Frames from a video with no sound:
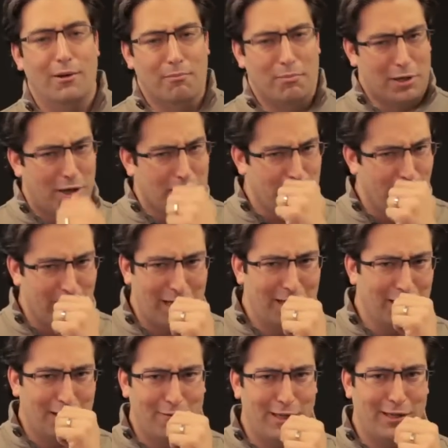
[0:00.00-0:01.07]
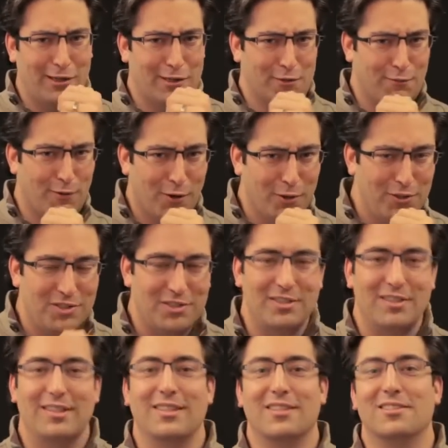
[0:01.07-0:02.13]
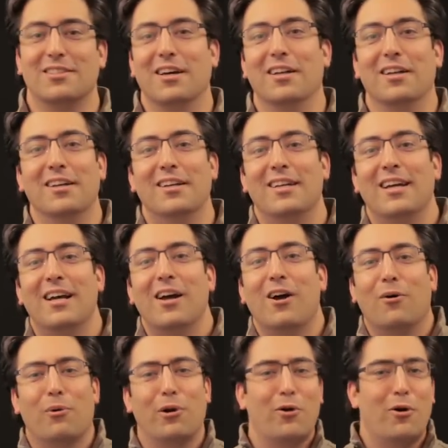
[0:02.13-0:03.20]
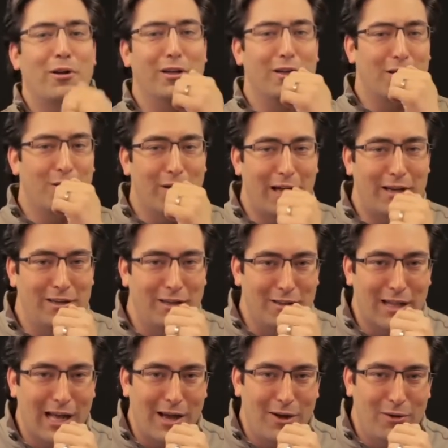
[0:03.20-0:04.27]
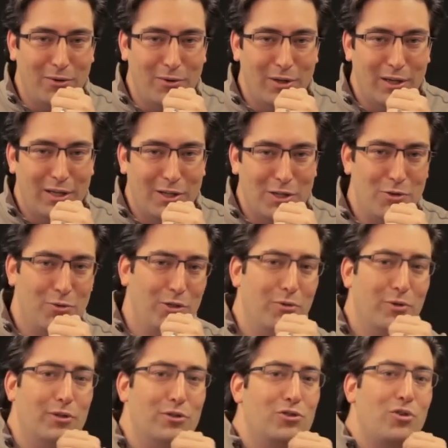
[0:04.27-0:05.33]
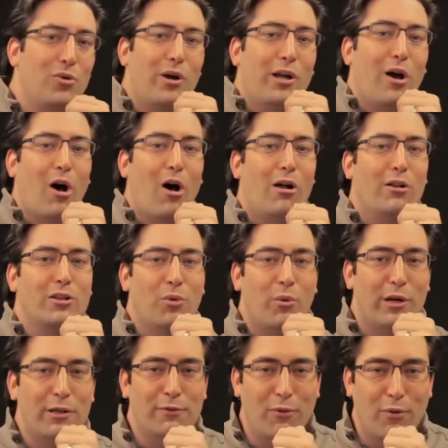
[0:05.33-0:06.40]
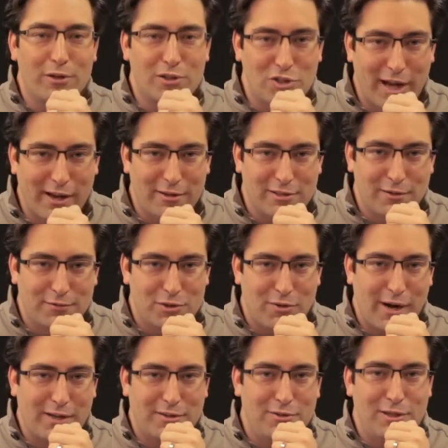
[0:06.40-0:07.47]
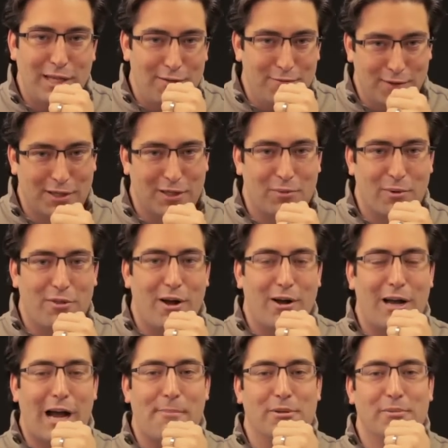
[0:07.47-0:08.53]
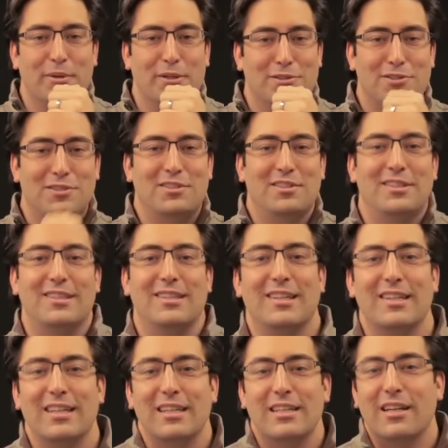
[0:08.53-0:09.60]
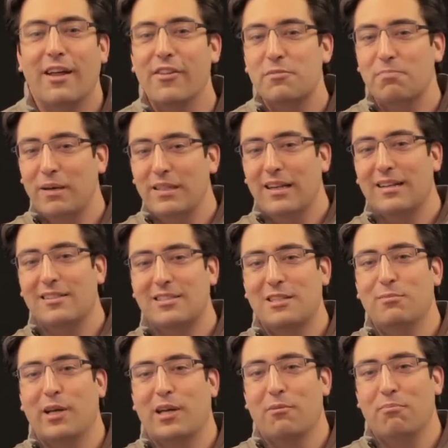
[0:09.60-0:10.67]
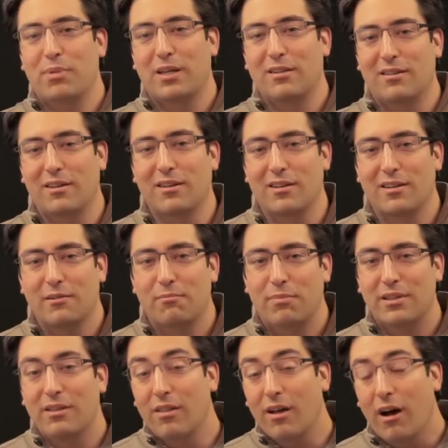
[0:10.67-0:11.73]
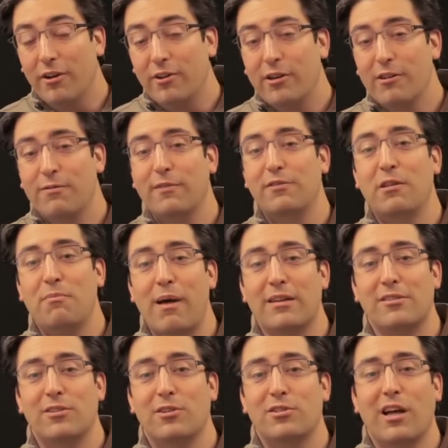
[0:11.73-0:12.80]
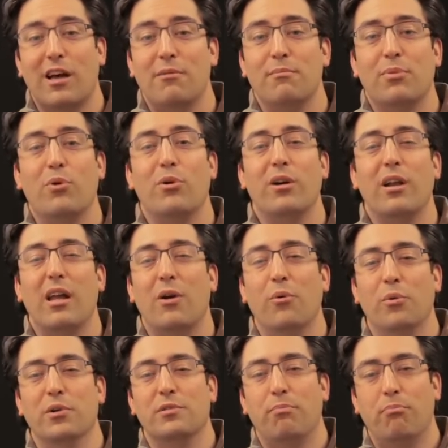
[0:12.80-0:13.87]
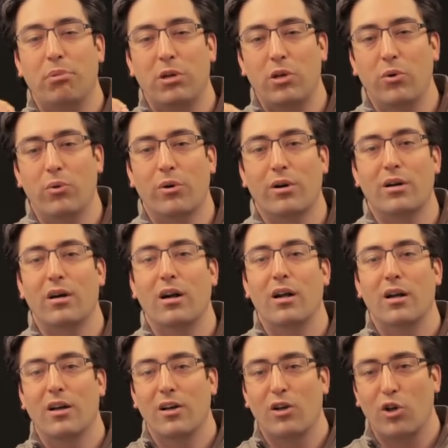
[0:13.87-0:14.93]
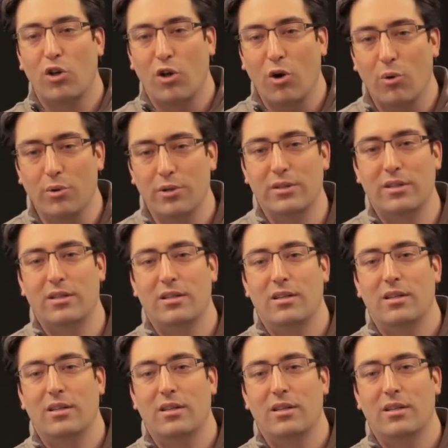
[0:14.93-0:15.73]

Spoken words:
"Because of the inconvenience, folks," he said, "we're going to go ahead and allow you to enjoy all 24 channels of DirecTV with our compliments." Now, this might not seem like a big deal, but to the 150 passengers on board, it was pure gold.